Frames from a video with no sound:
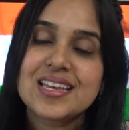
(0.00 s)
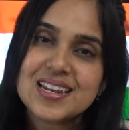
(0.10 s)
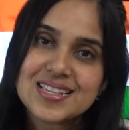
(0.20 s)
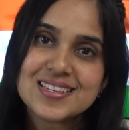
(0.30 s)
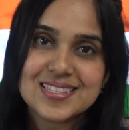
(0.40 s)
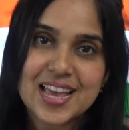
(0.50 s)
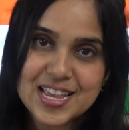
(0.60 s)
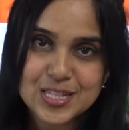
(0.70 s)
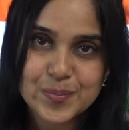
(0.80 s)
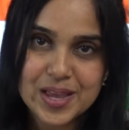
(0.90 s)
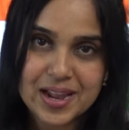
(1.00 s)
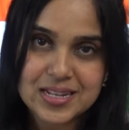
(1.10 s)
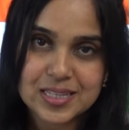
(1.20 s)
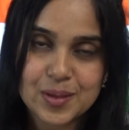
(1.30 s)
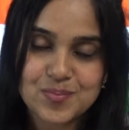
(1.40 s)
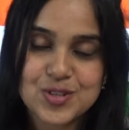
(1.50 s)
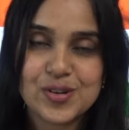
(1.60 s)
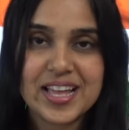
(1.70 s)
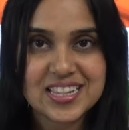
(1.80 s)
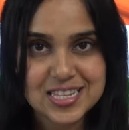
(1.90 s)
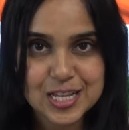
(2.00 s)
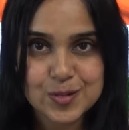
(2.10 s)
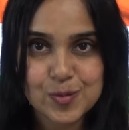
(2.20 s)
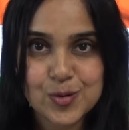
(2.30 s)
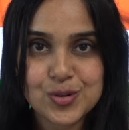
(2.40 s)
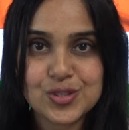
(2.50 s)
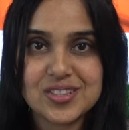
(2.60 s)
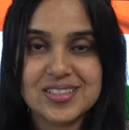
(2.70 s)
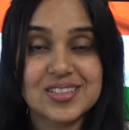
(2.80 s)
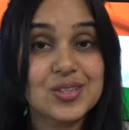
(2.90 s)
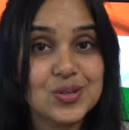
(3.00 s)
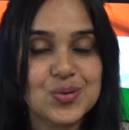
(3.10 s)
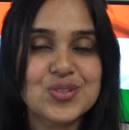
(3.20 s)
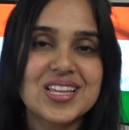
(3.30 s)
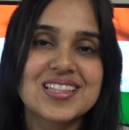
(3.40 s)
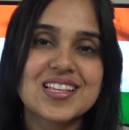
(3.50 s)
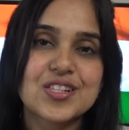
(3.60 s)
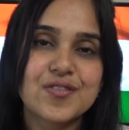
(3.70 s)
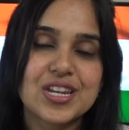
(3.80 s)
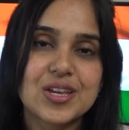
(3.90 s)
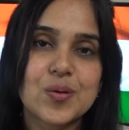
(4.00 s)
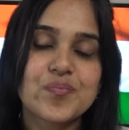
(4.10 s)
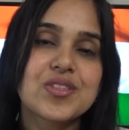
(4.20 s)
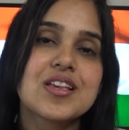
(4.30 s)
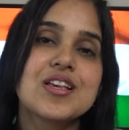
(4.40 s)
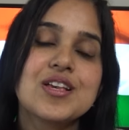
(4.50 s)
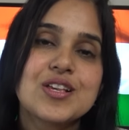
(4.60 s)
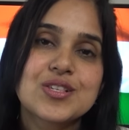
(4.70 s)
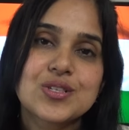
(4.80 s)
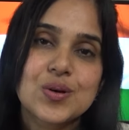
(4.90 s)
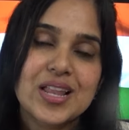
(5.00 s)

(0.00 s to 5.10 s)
there is a science behind them. So let's explore those in this video. So